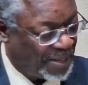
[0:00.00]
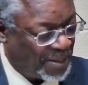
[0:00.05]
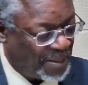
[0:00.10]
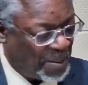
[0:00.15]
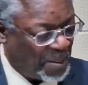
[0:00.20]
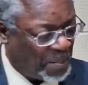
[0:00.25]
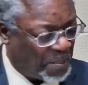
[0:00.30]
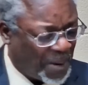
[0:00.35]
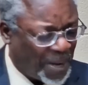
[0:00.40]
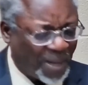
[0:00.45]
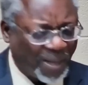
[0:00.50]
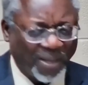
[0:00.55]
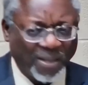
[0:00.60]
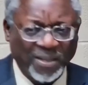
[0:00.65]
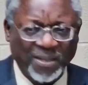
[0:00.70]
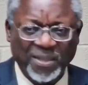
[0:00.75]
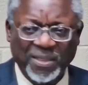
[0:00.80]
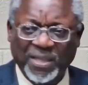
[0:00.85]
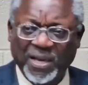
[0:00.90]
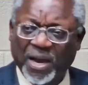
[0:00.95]
But
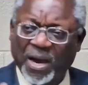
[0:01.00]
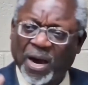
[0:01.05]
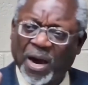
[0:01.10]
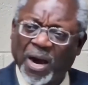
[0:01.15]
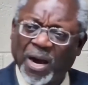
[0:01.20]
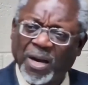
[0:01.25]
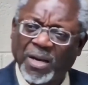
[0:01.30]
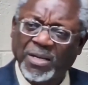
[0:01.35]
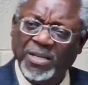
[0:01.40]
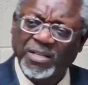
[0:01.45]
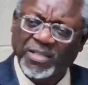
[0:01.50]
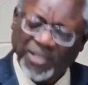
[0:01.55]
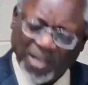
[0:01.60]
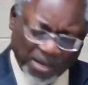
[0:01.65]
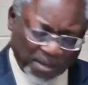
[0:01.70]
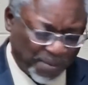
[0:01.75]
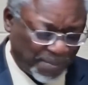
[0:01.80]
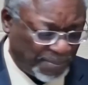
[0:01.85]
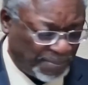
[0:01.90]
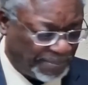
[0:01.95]
there are
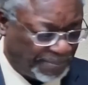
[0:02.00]
some